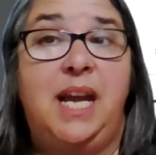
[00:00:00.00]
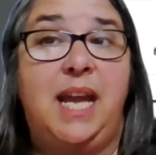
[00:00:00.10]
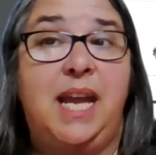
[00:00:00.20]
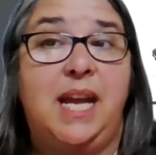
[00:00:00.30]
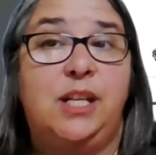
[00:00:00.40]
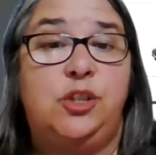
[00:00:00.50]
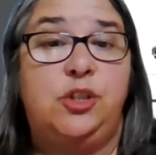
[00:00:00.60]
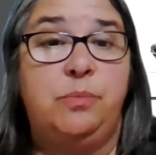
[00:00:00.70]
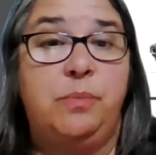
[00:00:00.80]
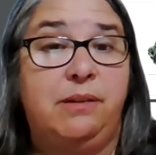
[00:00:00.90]
And
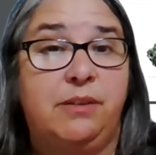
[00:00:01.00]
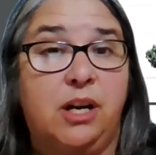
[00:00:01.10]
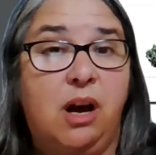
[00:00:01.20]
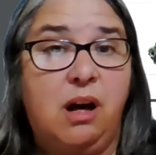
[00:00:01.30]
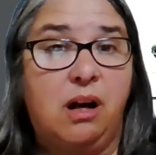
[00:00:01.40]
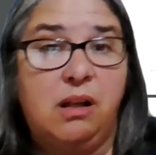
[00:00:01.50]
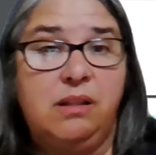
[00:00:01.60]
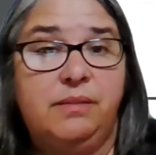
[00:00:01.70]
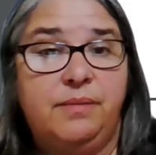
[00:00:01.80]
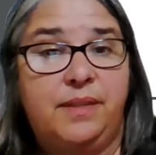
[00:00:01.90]
you may
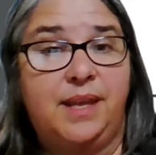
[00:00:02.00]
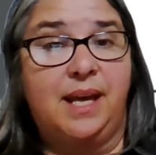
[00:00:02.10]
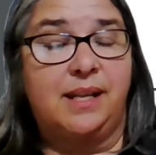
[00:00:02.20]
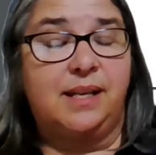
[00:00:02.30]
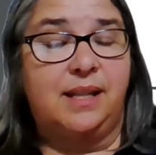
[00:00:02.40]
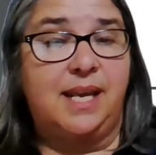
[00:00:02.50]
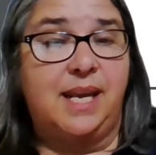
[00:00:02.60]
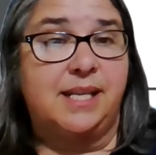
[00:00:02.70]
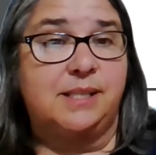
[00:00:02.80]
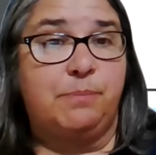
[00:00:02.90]
recall that
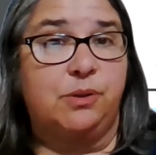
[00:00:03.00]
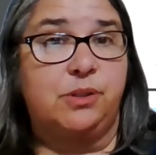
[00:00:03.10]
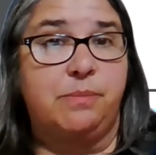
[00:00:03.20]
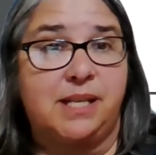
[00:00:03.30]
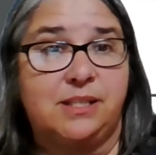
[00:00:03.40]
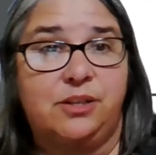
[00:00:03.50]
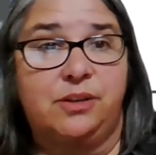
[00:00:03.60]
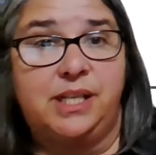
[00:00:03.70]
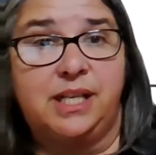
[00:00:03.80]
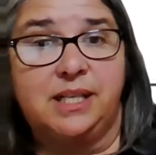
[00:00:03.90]
they spoke to
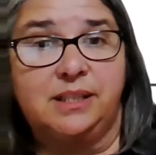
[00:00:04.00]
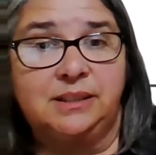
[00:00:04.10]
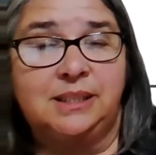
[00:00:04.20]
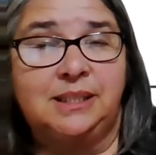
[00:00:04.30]
Macedonia,